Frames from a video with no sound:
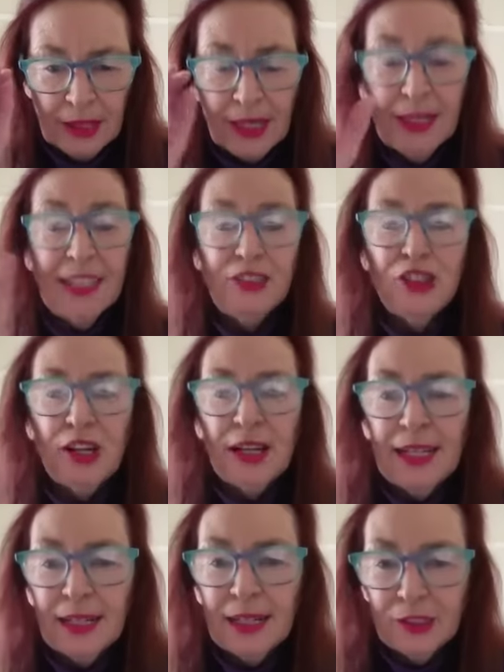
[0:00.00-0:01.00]

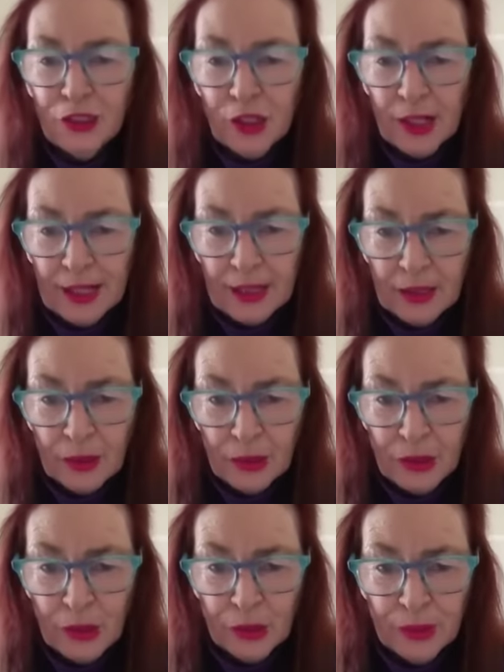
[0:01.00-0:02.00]
allegedly,
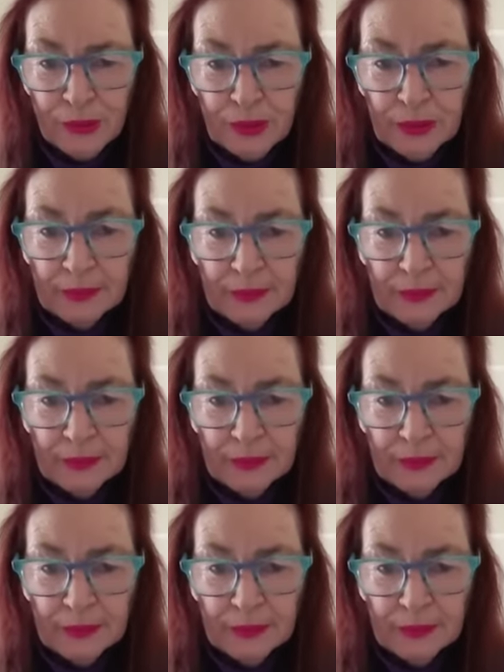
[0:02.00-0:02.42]
YouTube.